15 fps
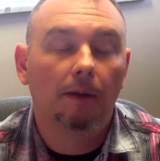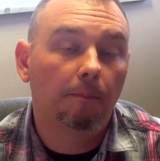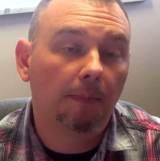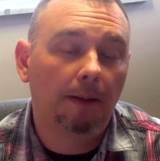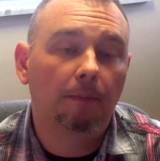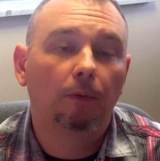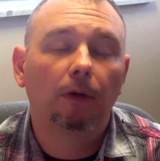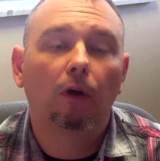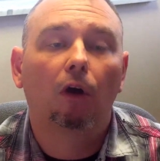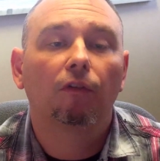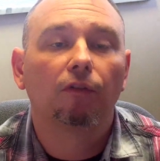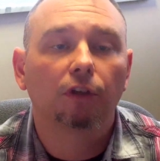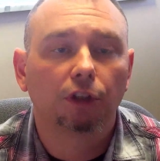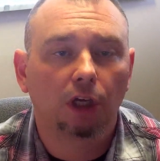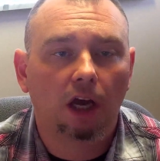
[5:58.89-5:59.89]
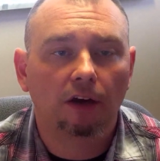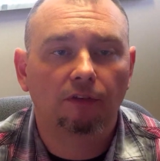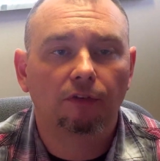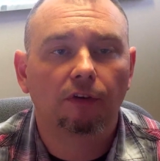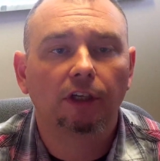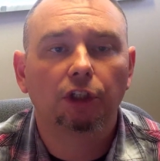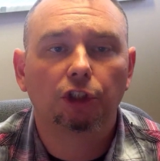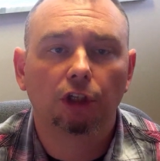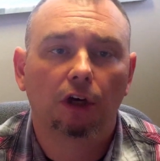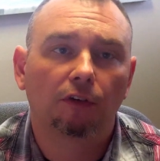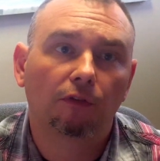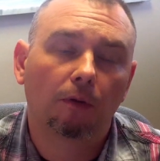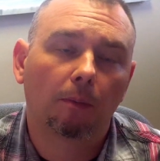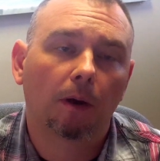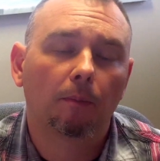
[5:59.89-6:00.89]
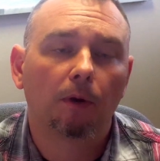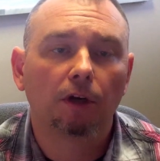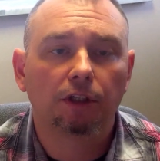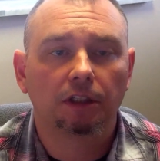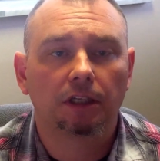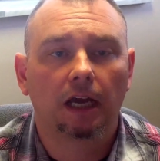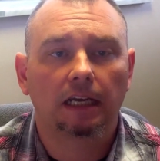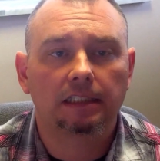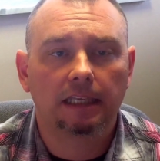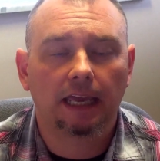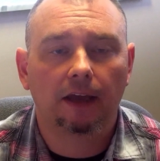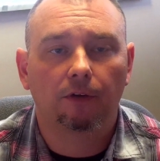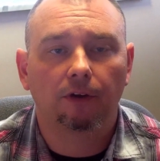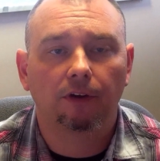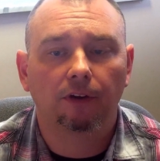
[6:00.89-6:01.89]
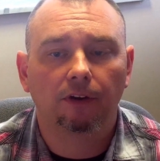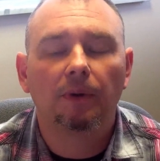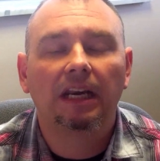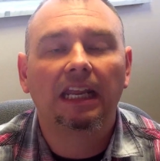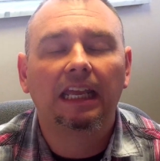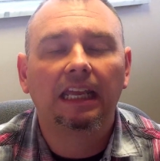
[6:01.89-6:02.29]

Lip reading: Maybe we offer John a free shirt from our merchandise counter, but